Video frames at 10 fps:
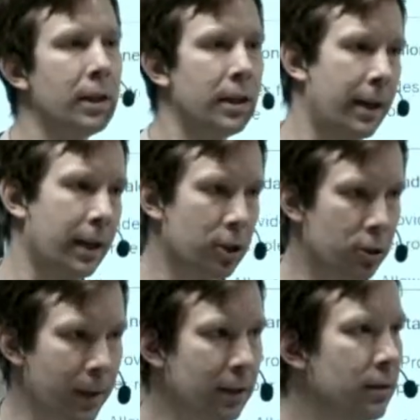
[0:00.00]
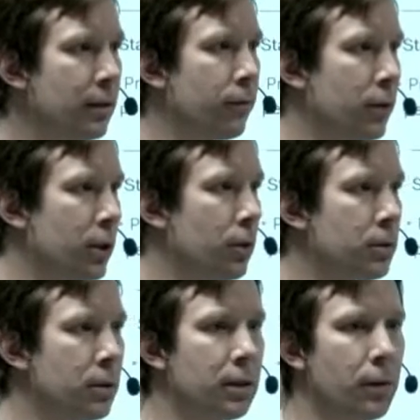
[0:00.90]
I extract the different
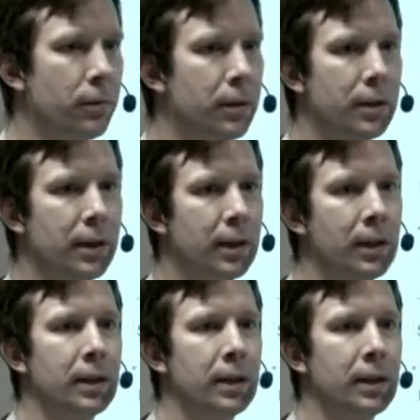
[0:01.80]
users that were in there,